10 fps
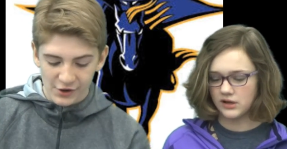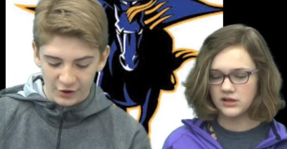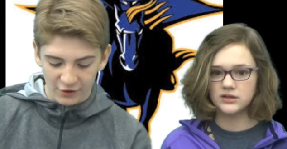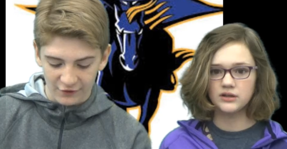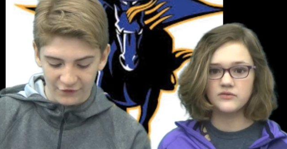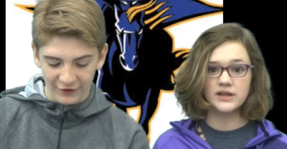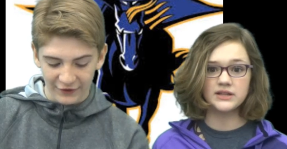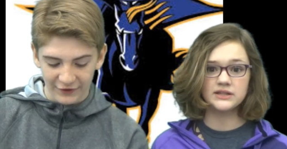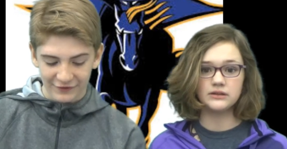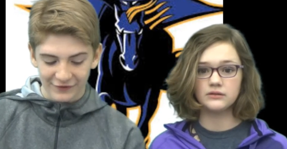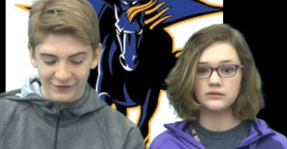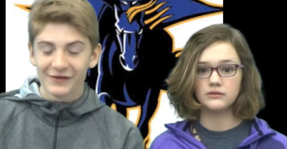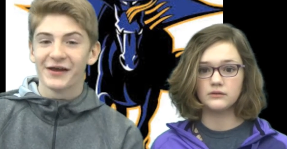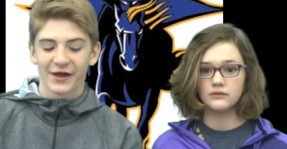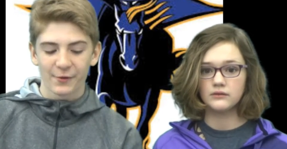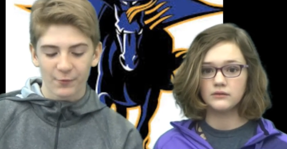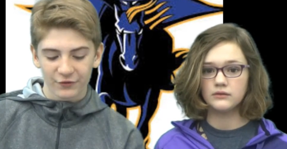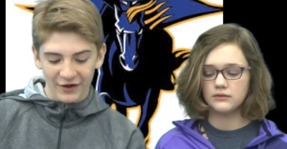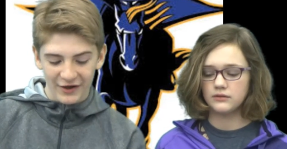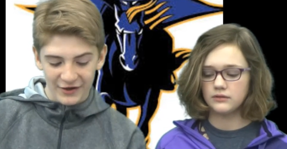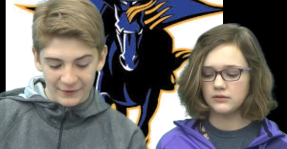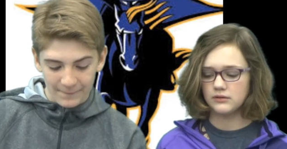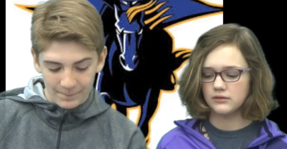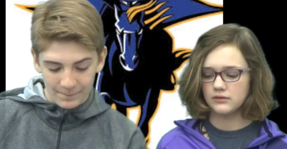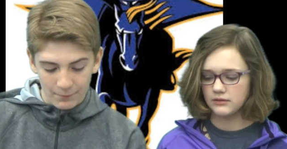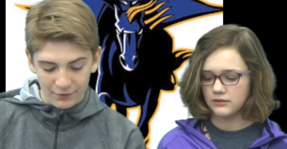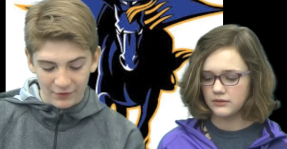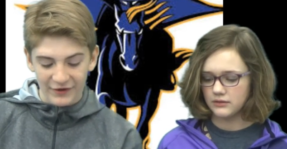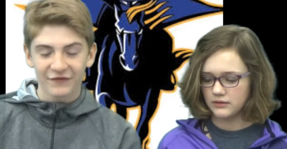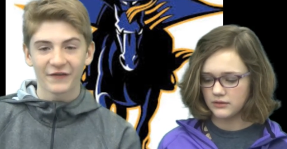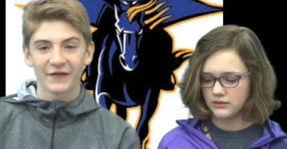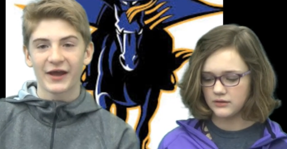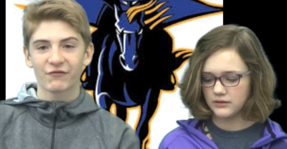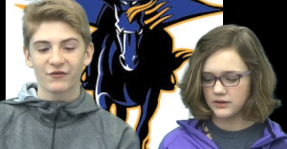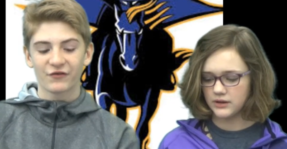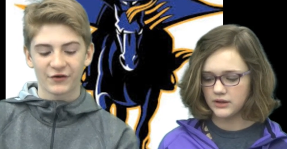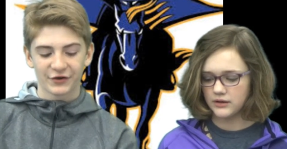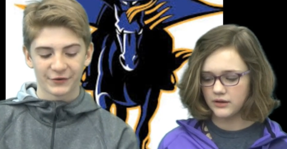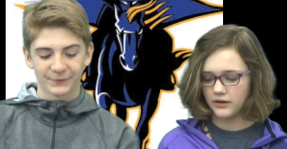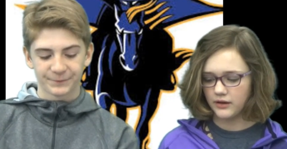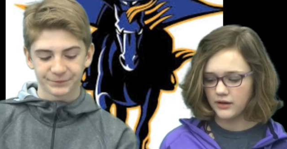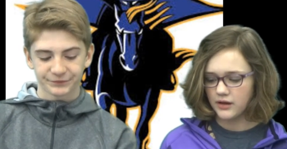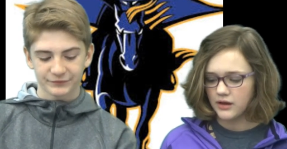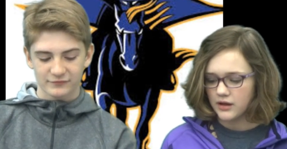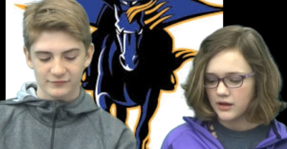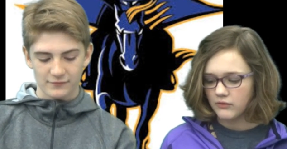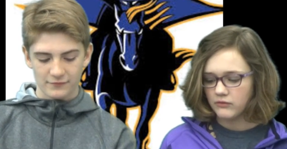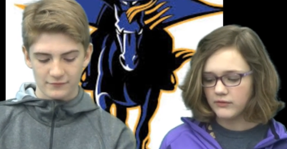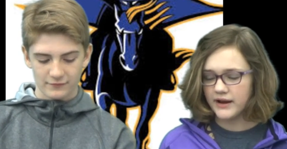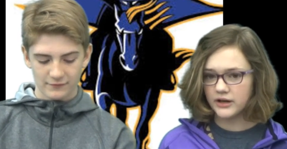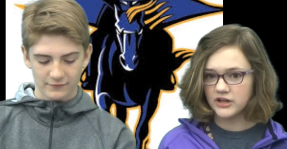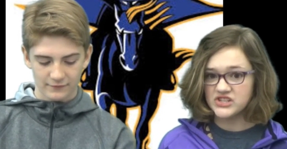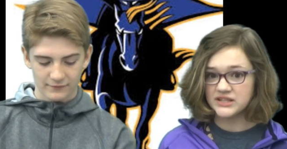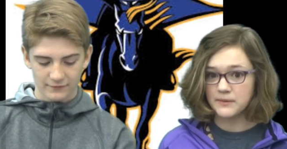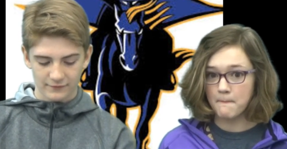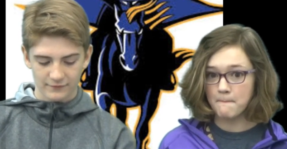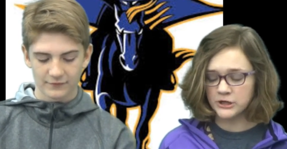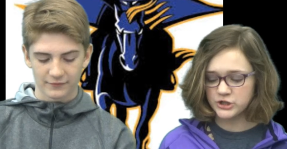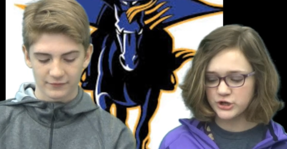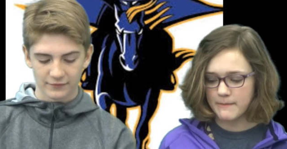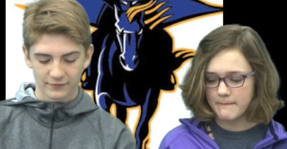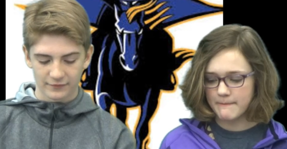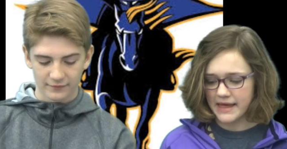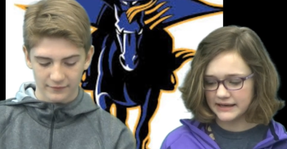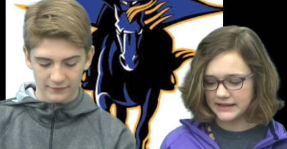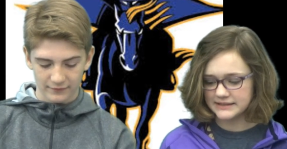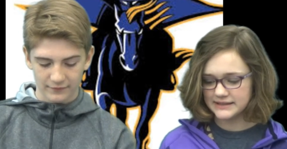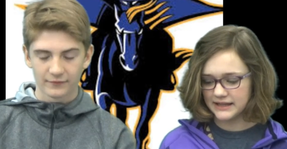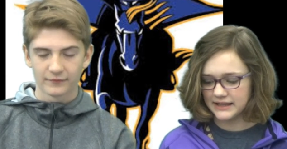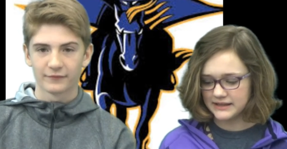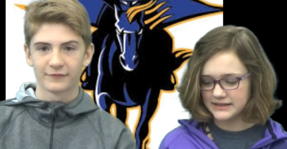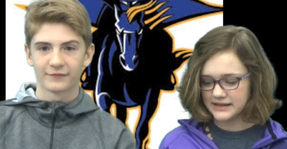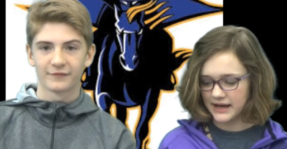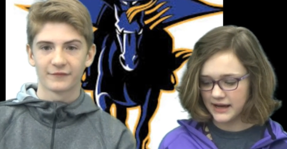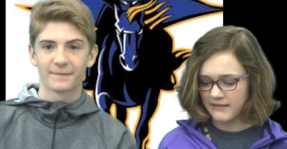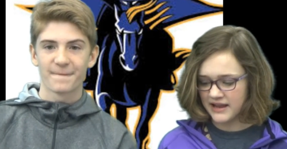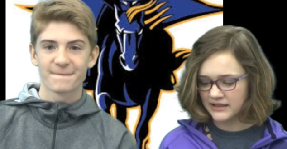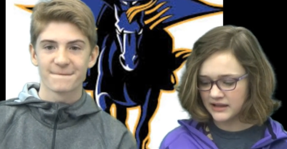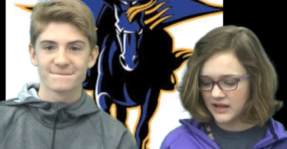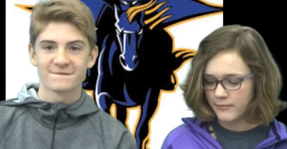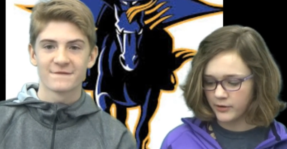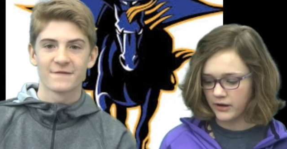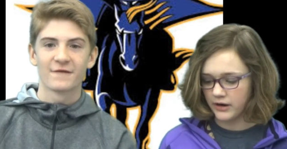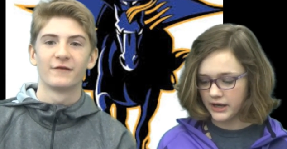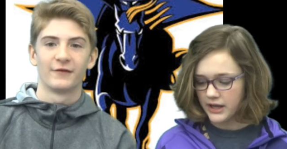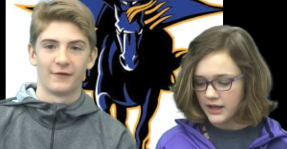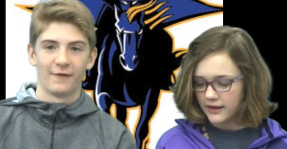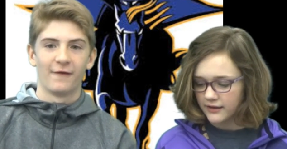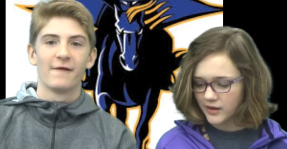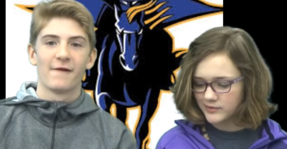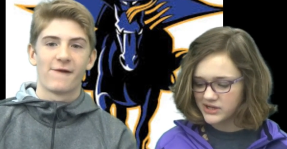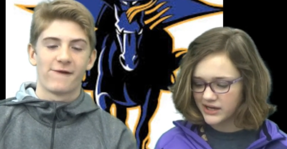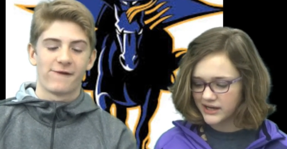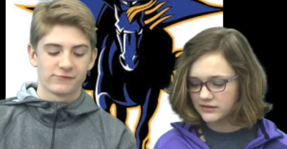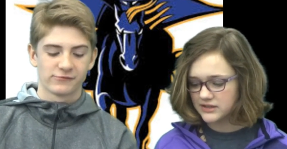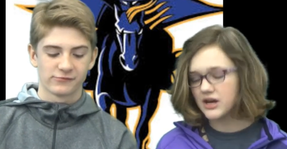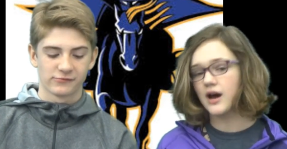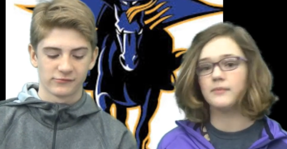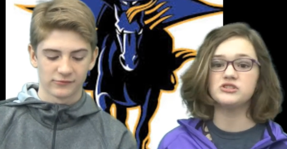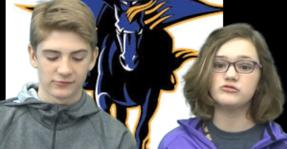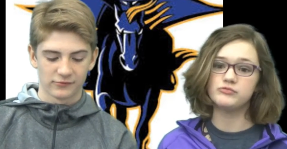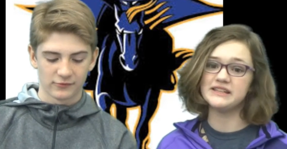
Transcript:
Speaker 1: concert. It will take place in the cafeteria.
Speaker 2: Raiders, it's March Madness in time in the library. Come check out the top Sweet